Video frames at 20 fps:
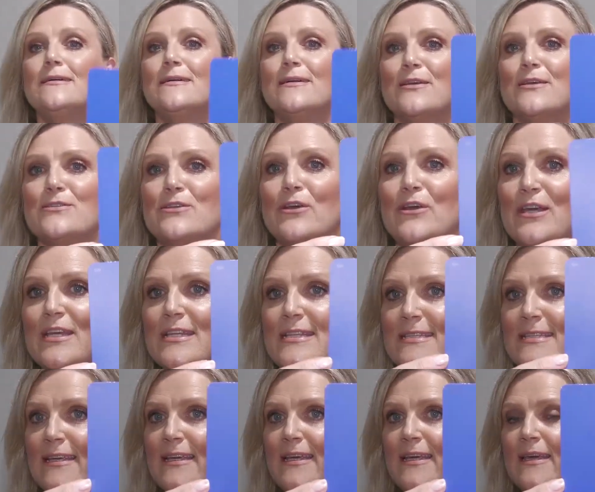So you can
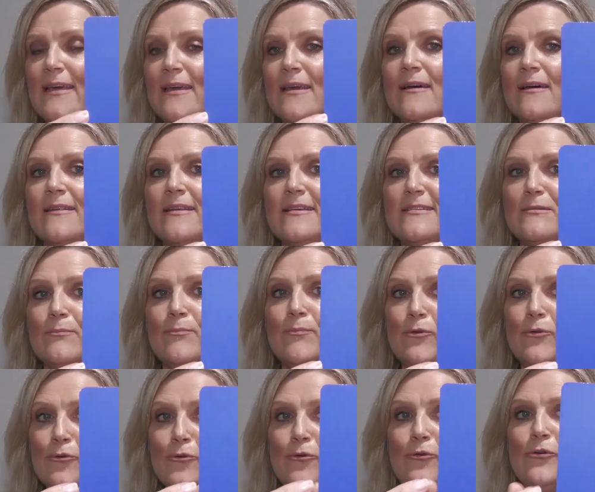see here, there's a
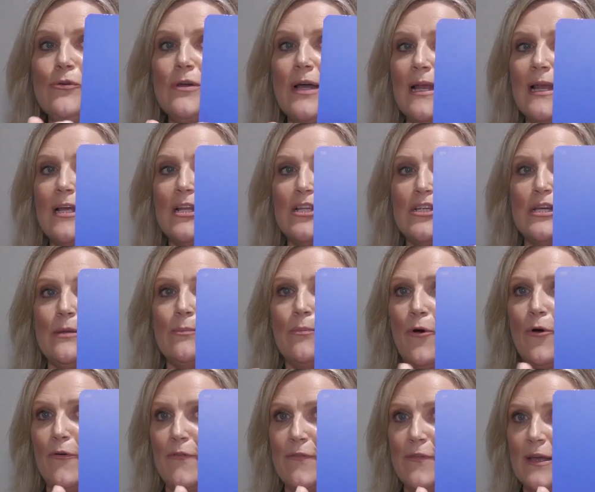blue color chip
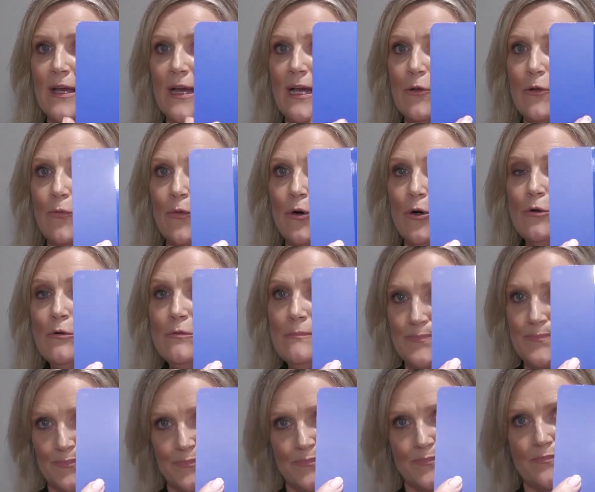off the color
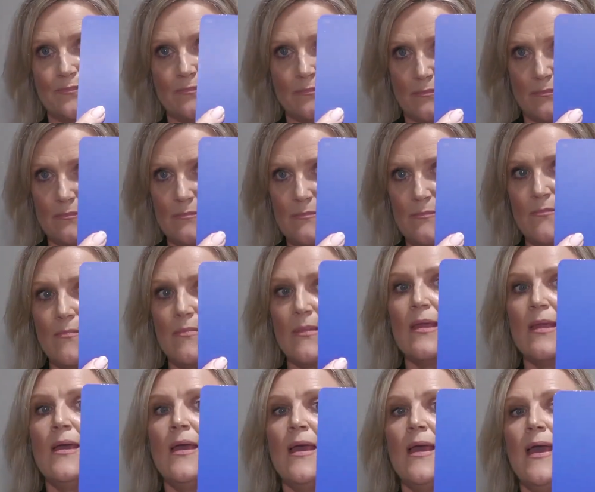wall,
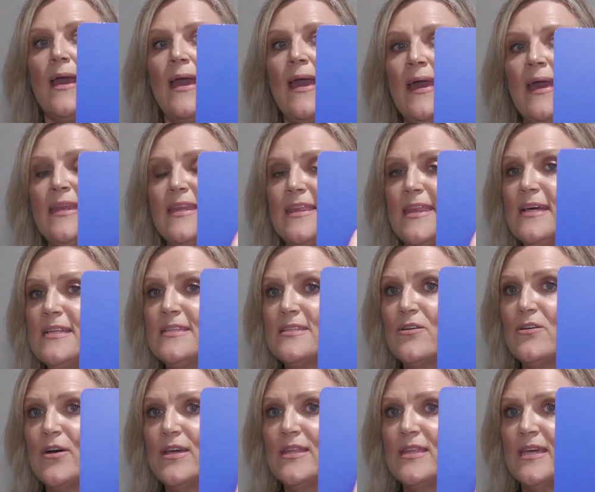and that
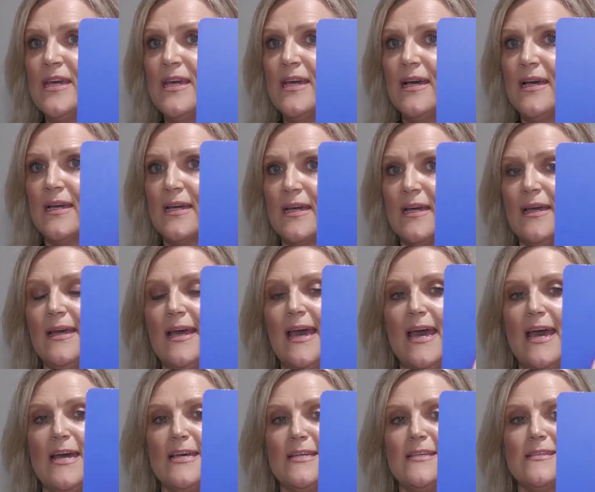side there
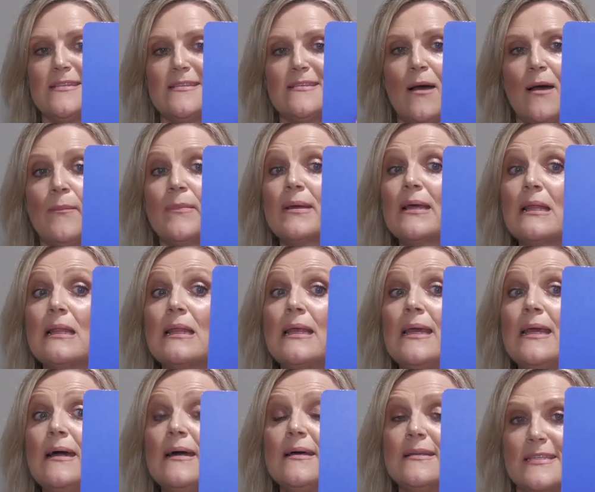has
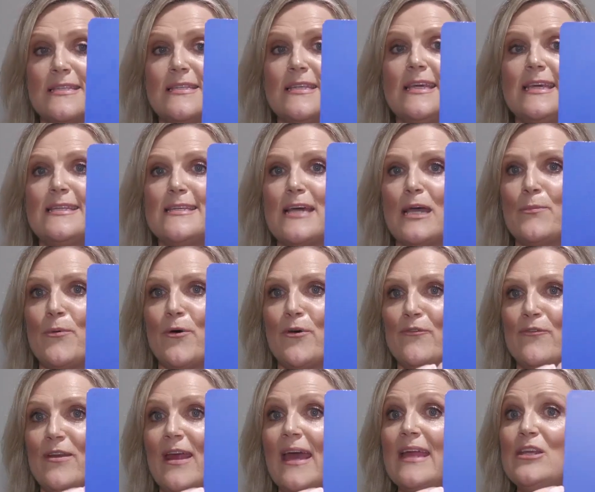clear sticky tape
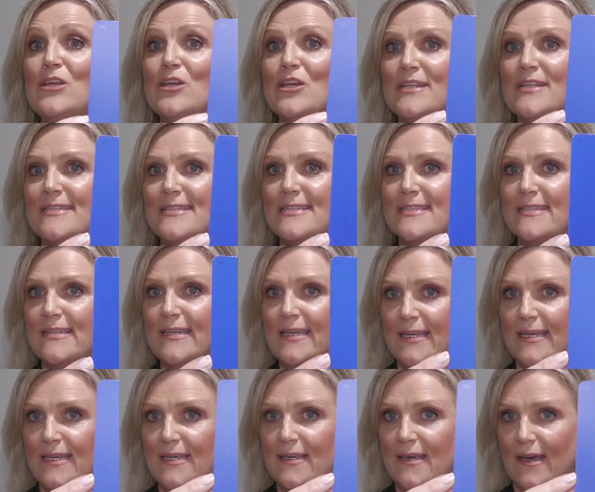over it, and you can
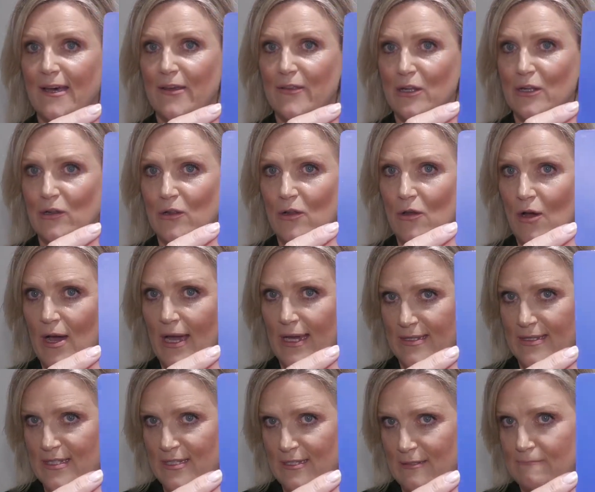see how the
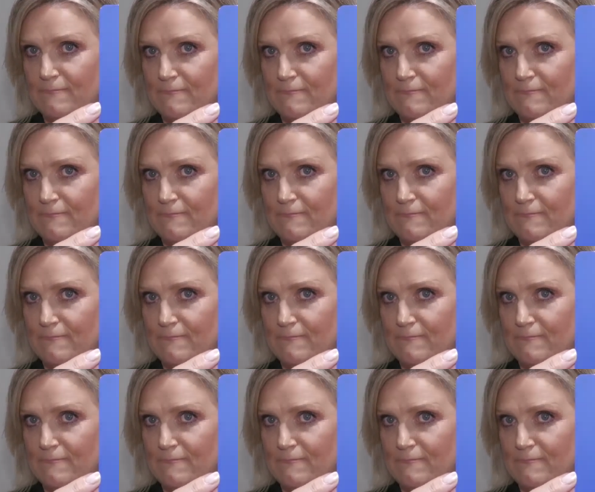light